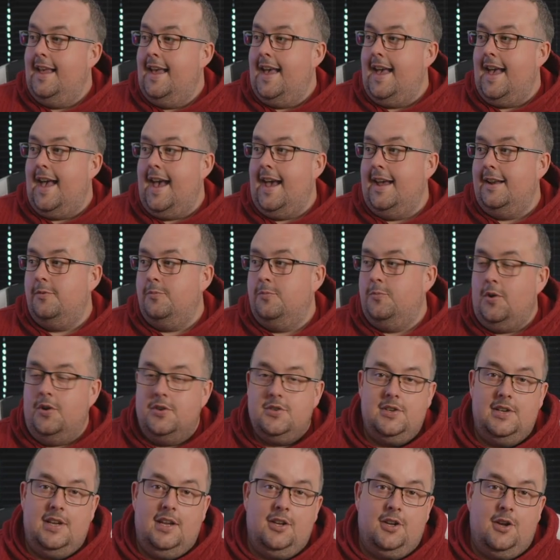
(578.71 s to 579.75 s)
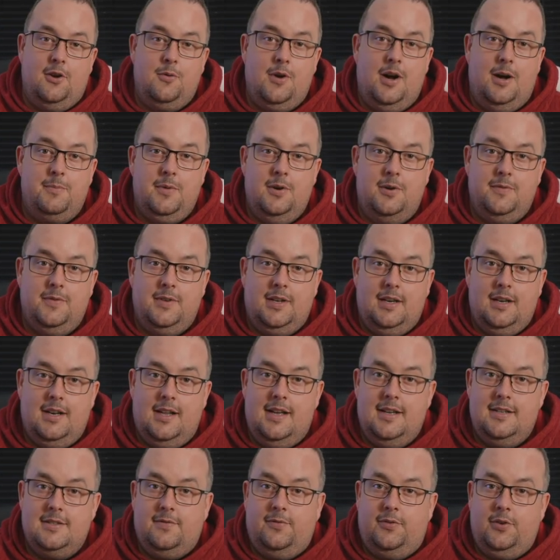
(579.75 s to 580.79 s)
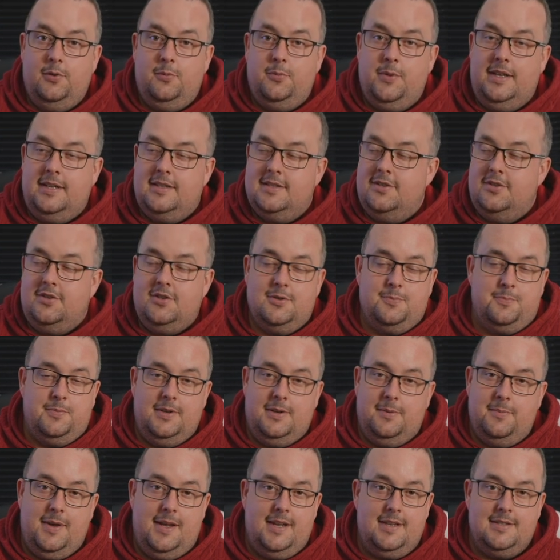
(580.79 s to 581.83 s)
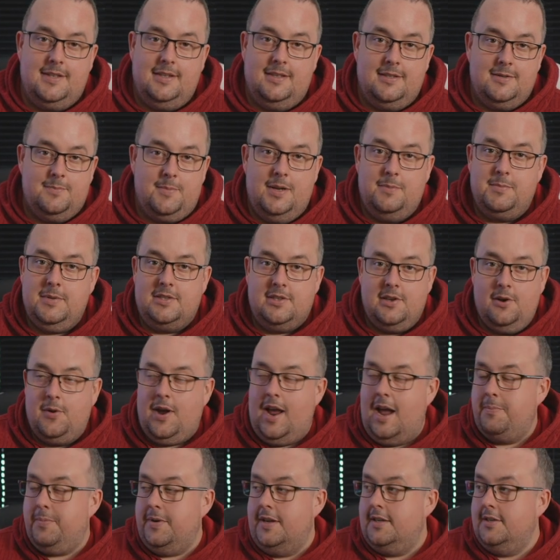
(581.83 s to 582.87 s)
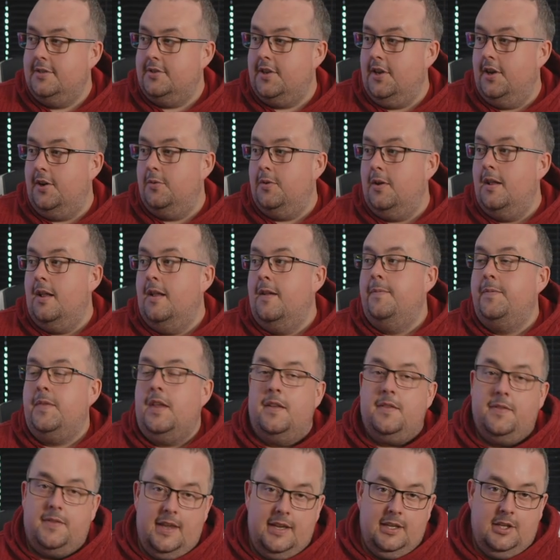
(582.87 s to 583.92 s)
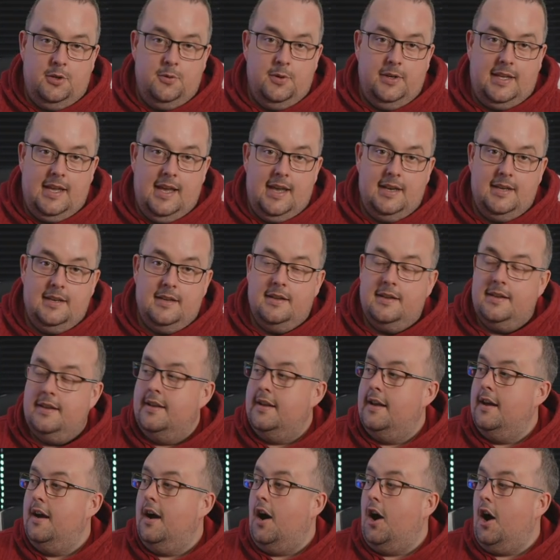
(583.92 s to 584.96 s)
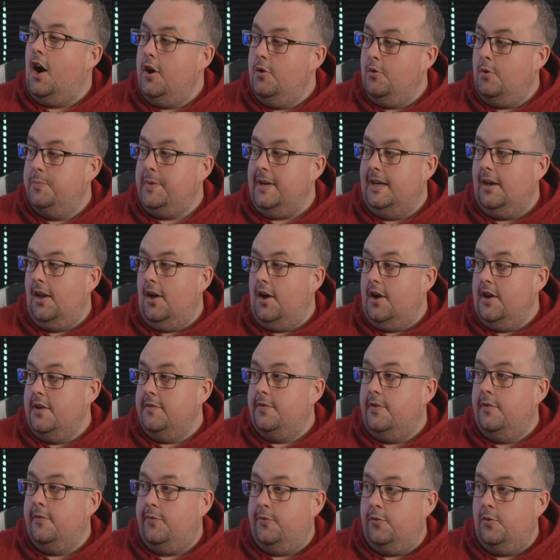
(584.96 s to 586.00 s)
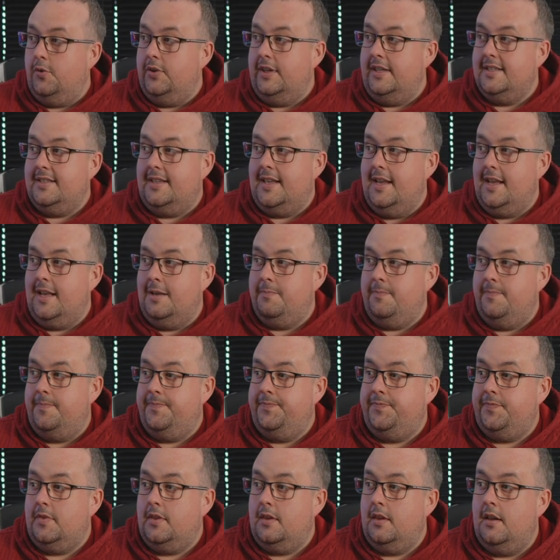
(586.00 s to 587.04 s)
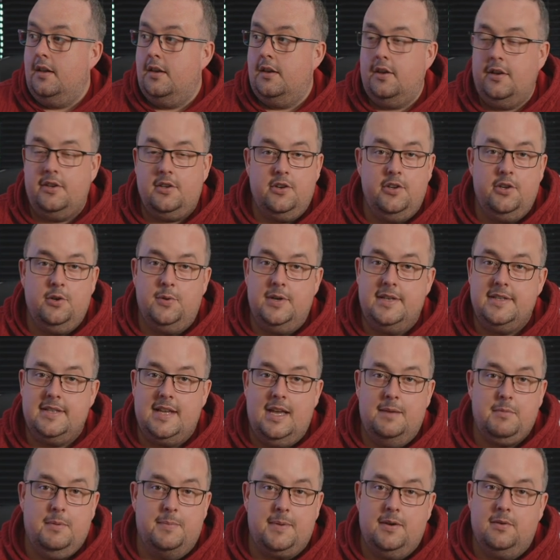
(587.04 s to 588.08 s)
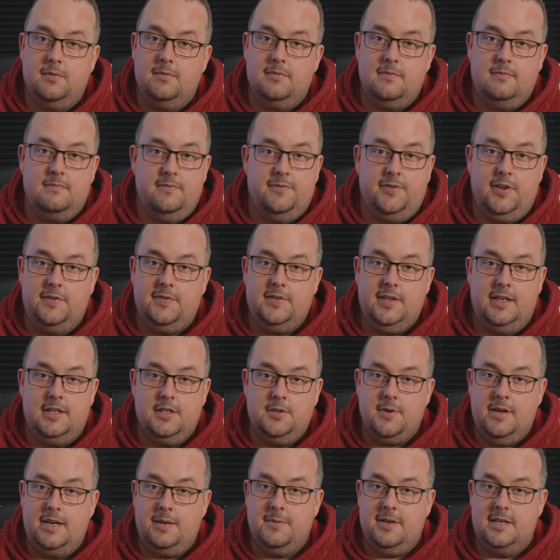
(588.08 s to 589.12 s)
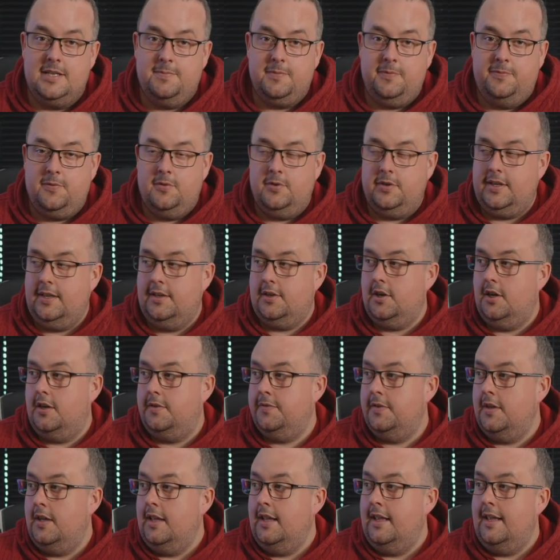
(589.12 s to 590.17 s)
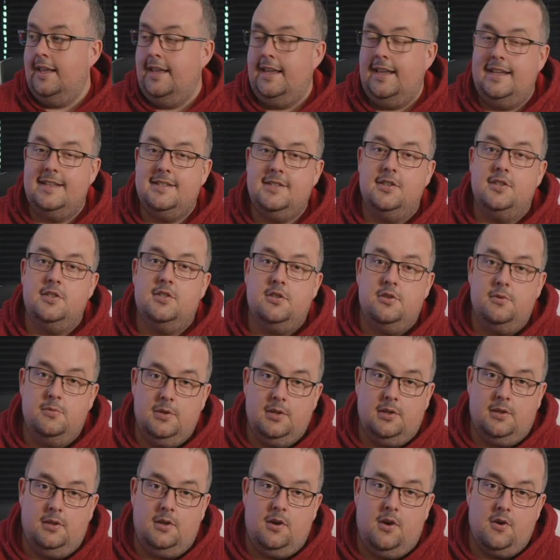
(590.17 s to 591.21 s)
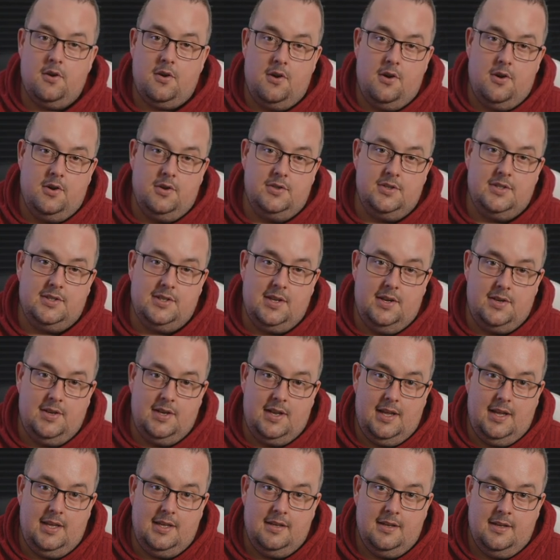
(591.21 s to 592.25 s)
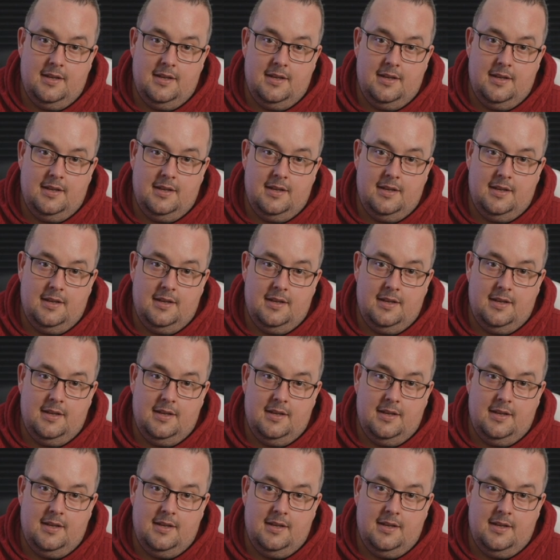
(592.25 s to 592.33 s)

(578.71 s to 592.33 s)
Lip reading: And watching it go up over the last few weeks has just been amazing. It's made me so happy. So thank you again. I will be live for this game, like I always am, about 15, 20 minutes before kickoff. It's at 2 o'clock on Sunday.